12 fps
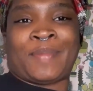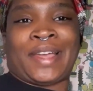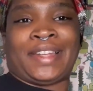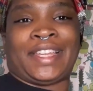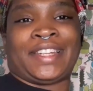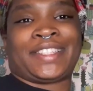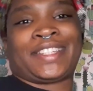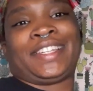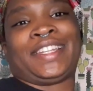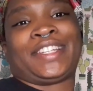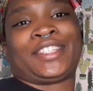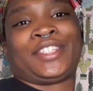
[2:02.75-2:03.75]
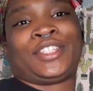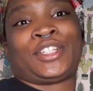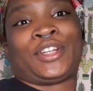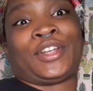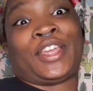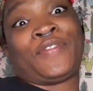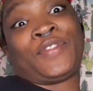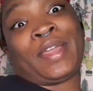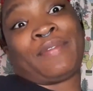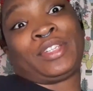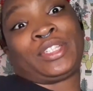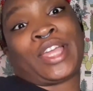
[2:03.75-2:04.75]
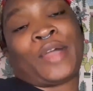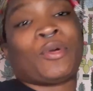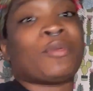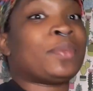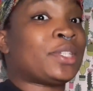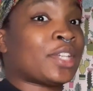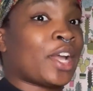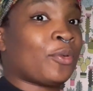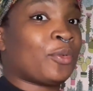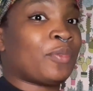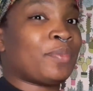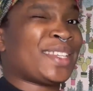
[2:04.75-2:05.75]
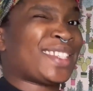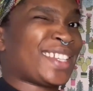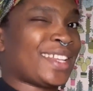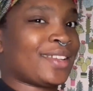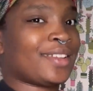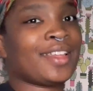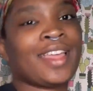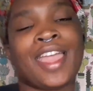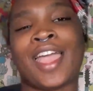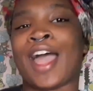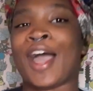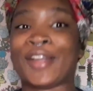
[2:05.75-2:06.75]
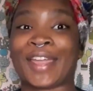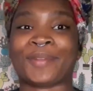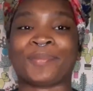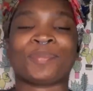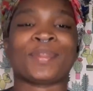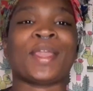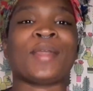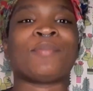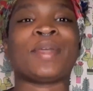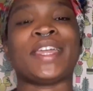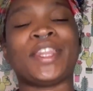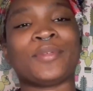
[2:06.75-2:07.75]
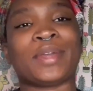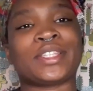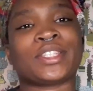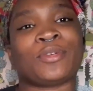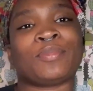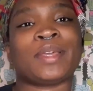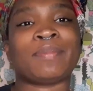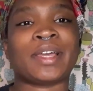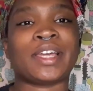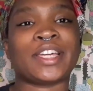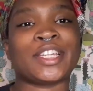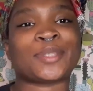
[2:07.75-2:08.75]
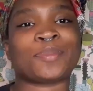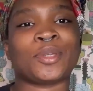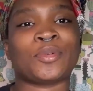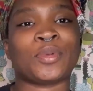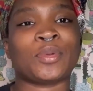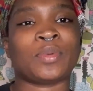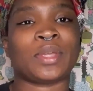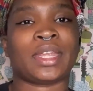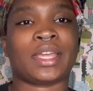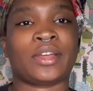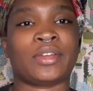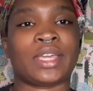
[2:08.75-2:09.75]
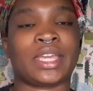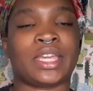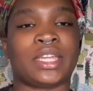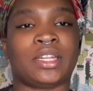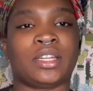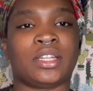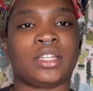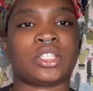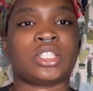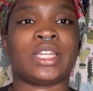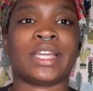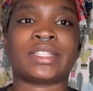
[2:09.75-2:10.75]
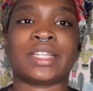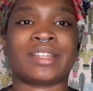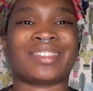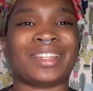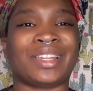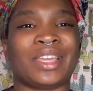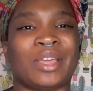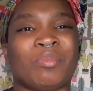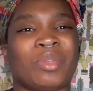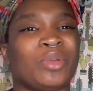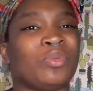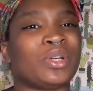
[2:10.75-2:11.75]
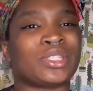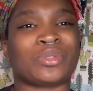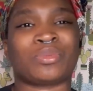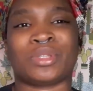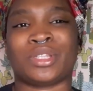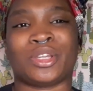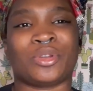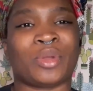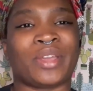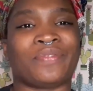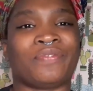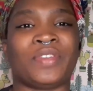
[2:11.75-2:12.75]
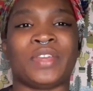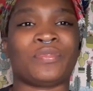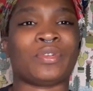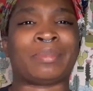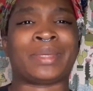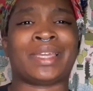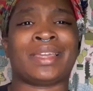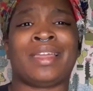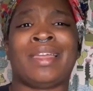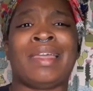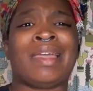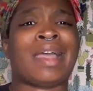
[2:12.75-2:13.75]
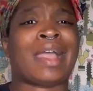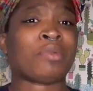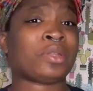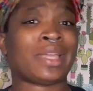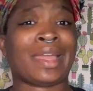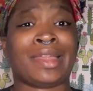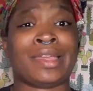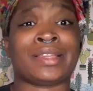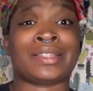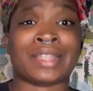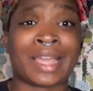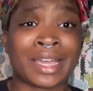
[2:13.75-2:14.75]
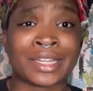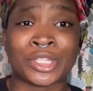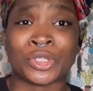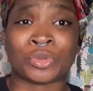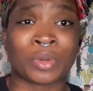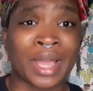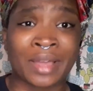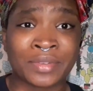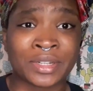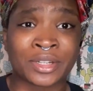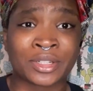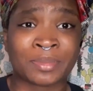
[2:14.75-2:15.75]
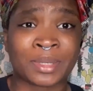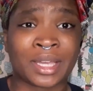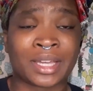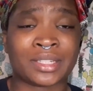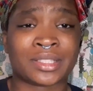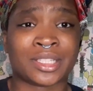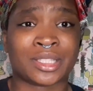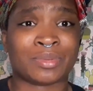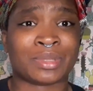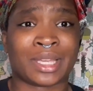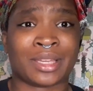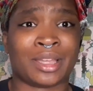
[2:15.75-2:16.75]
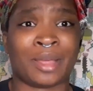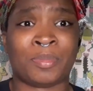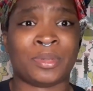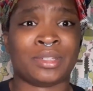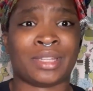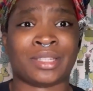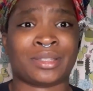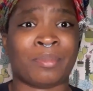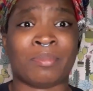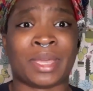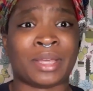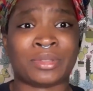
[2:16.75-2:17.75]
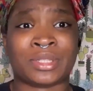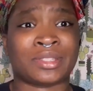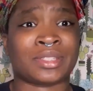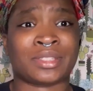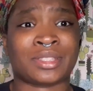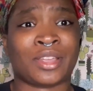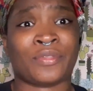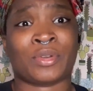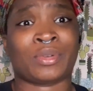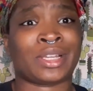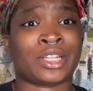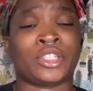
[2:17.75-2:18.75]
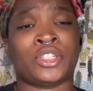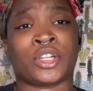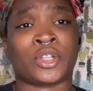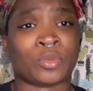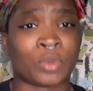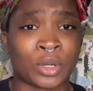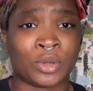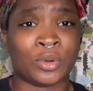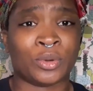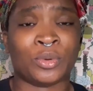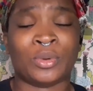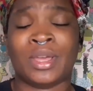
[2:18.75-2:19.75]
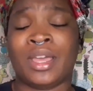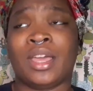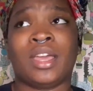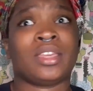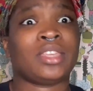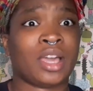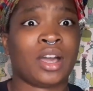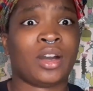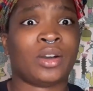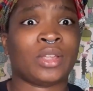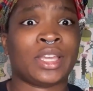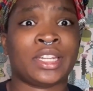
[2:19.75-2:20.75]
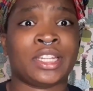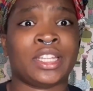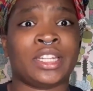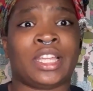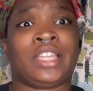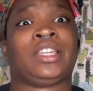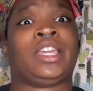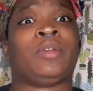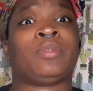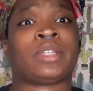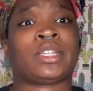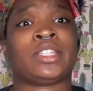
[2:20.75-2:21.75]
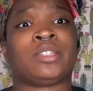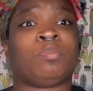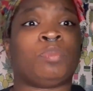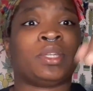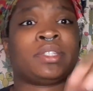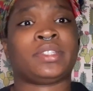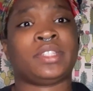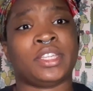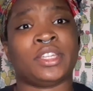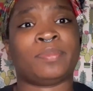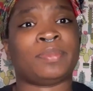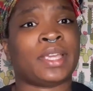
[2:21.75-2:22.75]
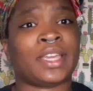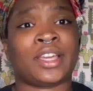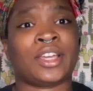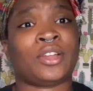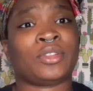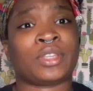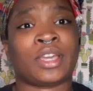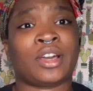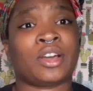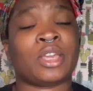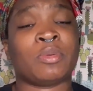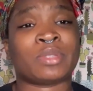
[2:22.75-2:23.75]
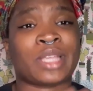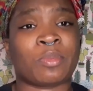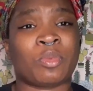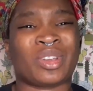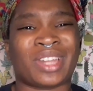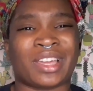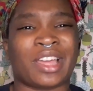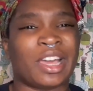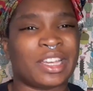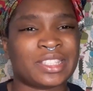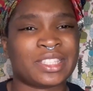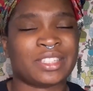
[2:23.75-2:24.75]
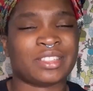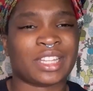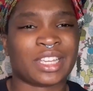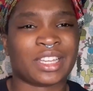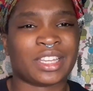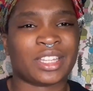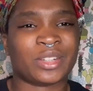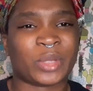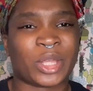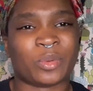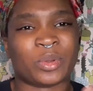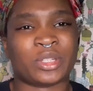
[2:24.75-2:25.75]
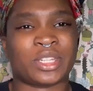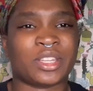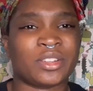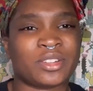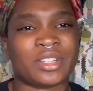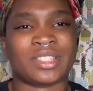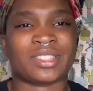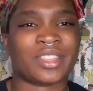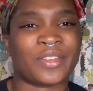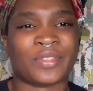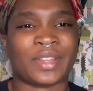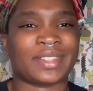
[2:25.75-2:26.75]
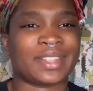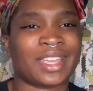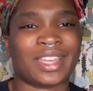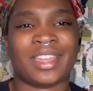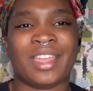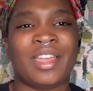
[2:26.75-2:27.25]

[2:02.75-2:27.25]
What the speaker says: my Atlantis Collection shirt. If you haven't shop with me. Okay. But anyway, so me and my husband, we went out and checked out the land, but it wasn't really a great fit for me. I really had anxiety driving there, to be honest, because it was like up in like the mountains and stuff on like a dirt road, y'all. And then like it was like this big dip down, y'all. It was like more like hunting land, like with deer and stuff like that.